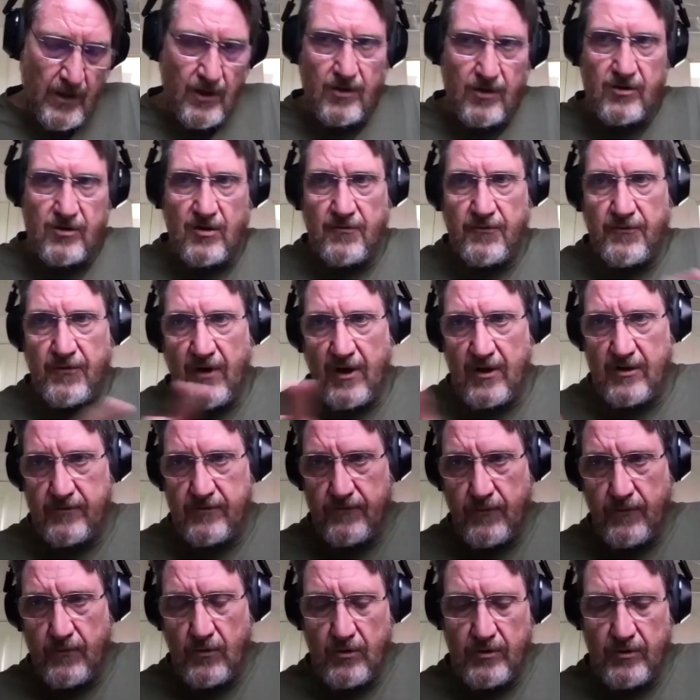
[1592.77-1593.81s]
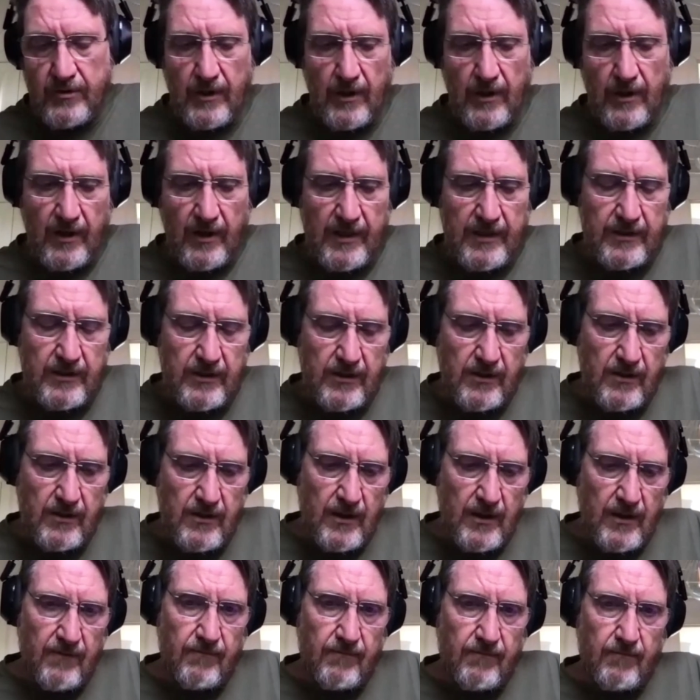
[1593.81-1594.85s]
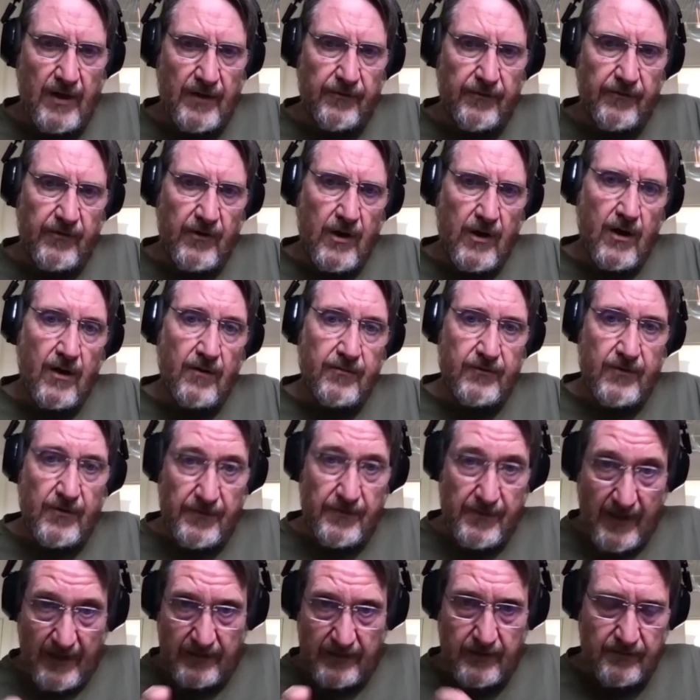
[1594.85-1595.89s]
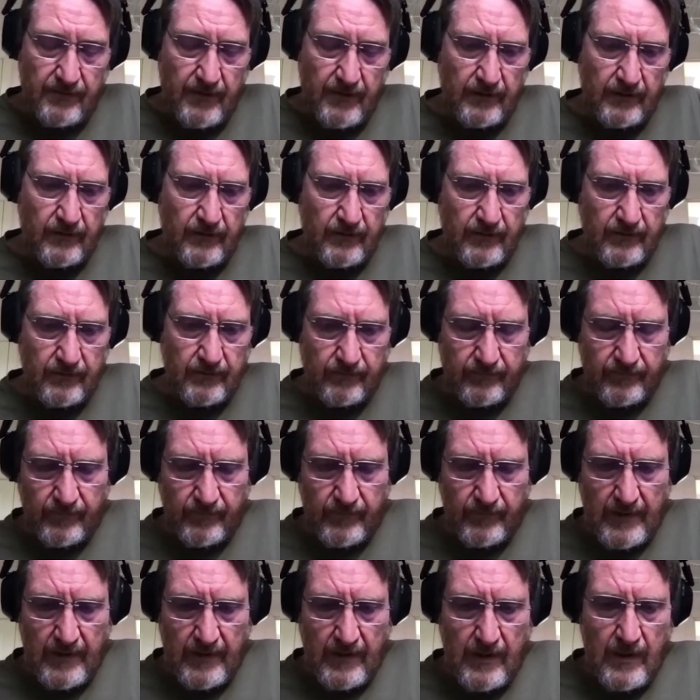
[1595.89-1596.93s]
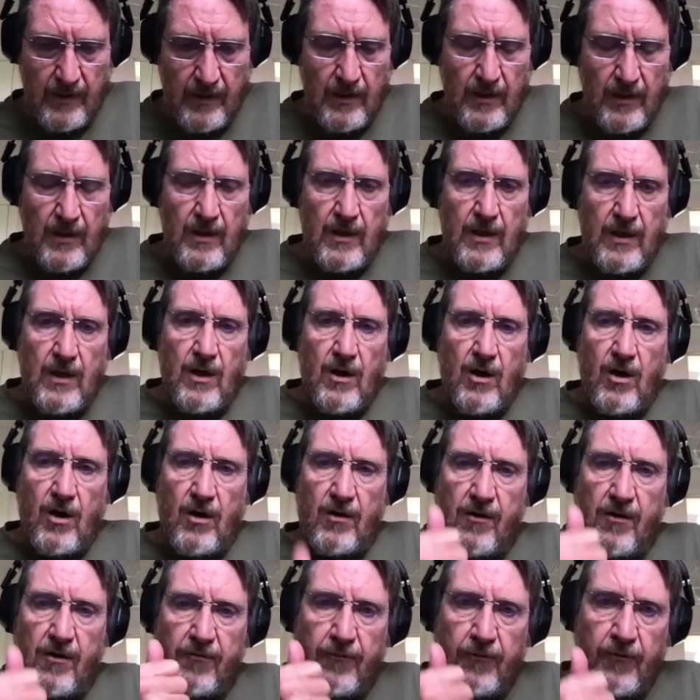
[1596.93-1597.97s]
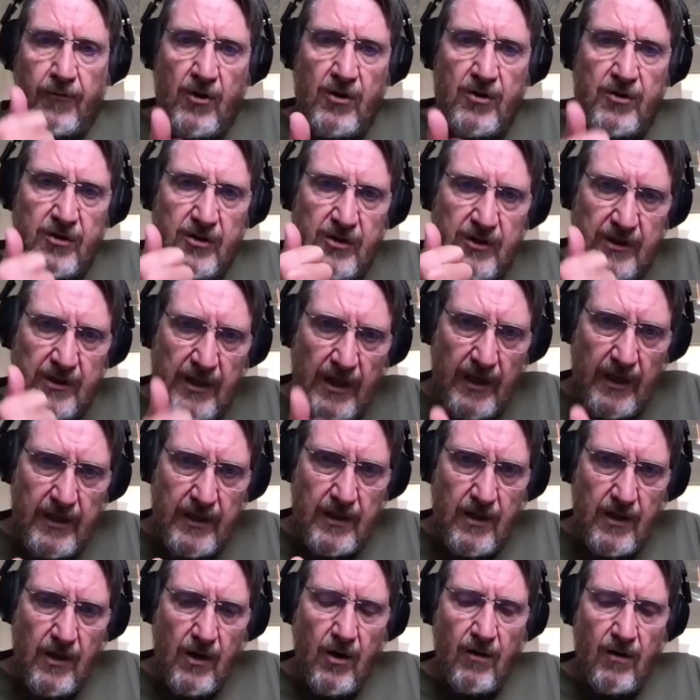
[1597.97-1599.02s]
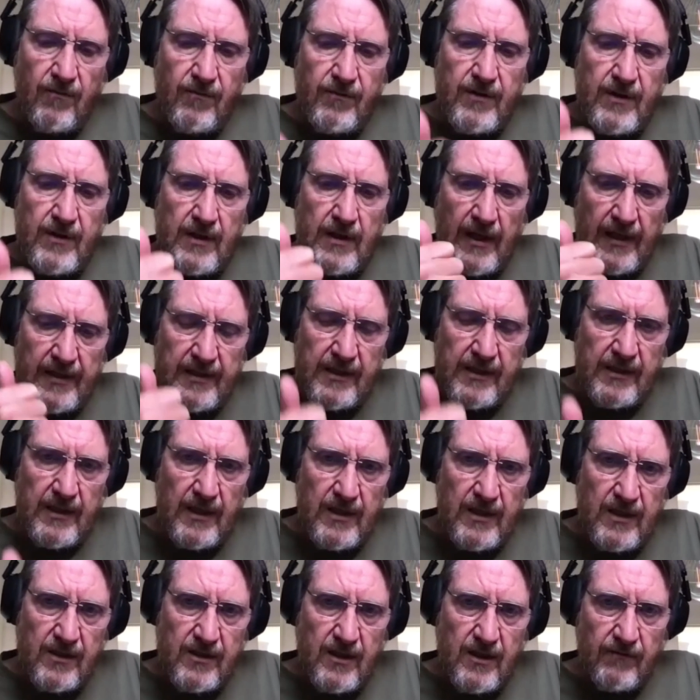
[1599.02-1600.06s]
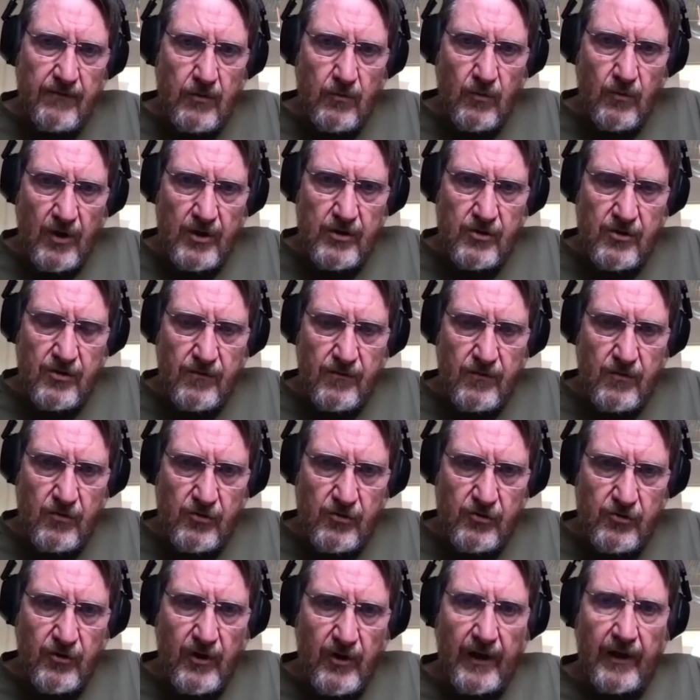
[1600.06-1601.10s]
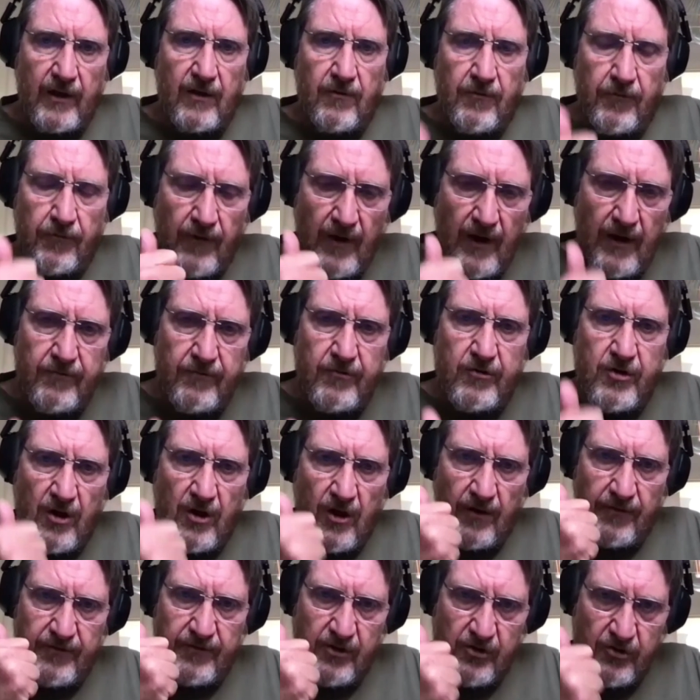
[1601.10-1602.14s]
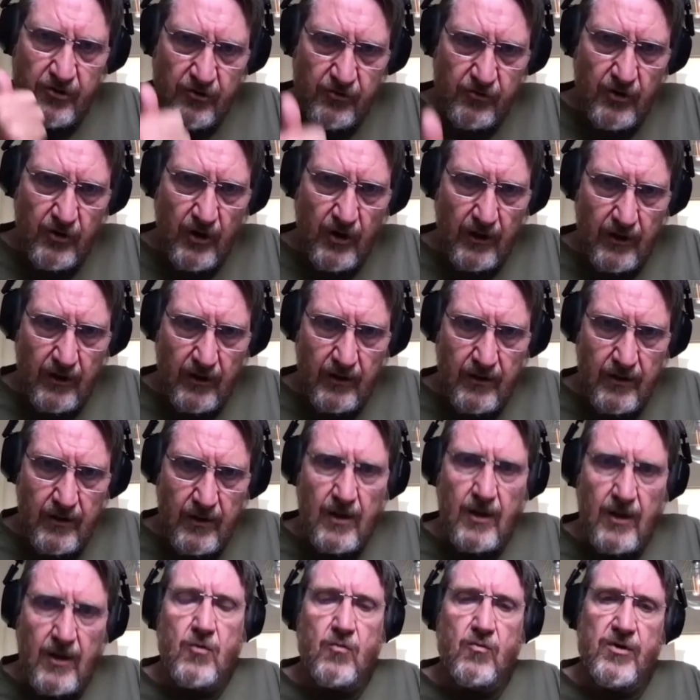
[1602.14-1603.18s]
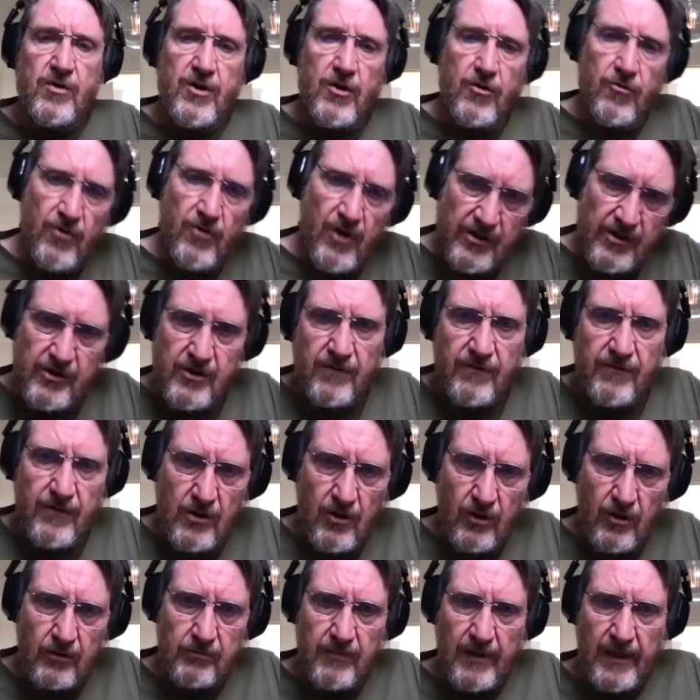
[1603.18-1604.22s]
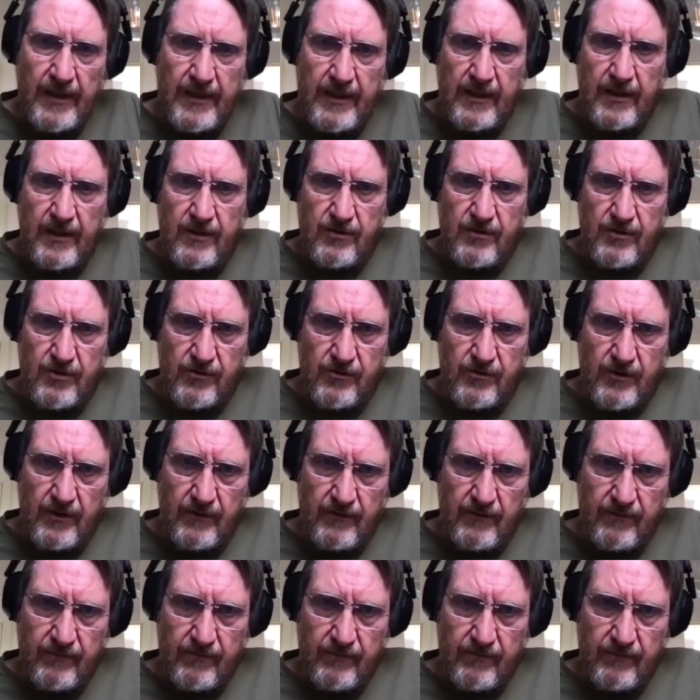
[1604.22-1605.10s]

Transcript: So fast forward now 18 months after that event. On the first day of the 1987 wage review strike, 5 shafts struck with the rest of the gold mining industry.